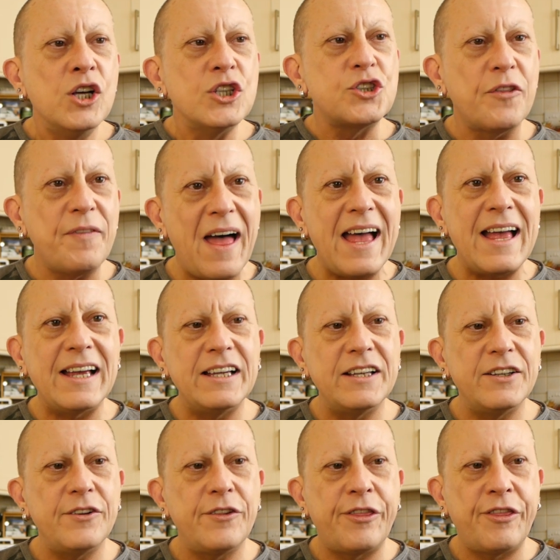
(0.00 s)
so that
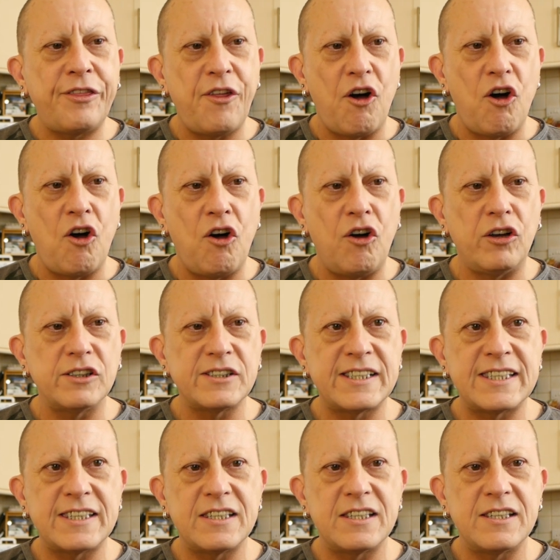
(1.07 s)
thought
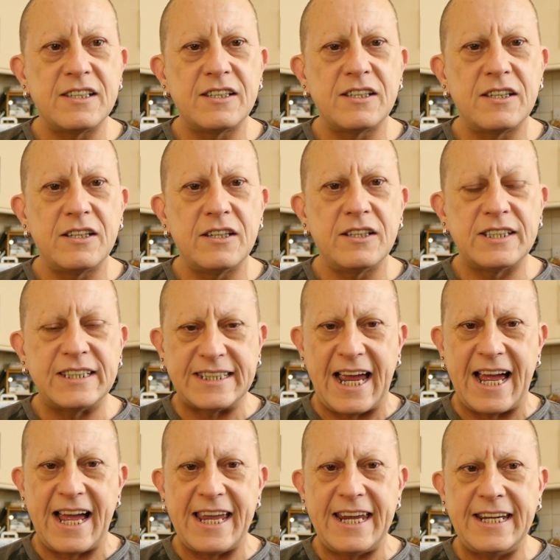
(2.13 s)

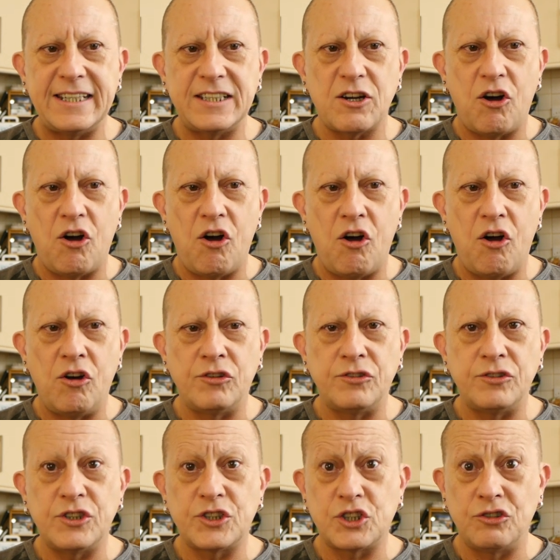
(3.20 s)
started
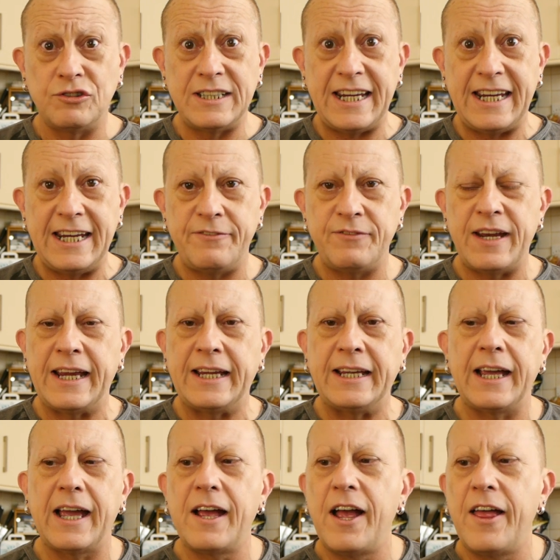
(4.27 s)
on Sunday
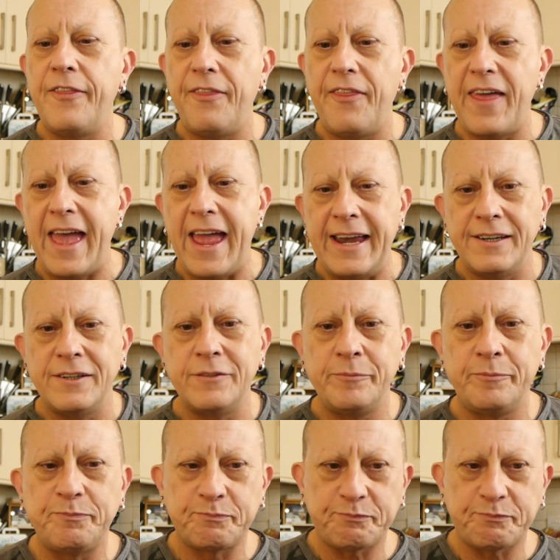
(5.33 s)
evening, and then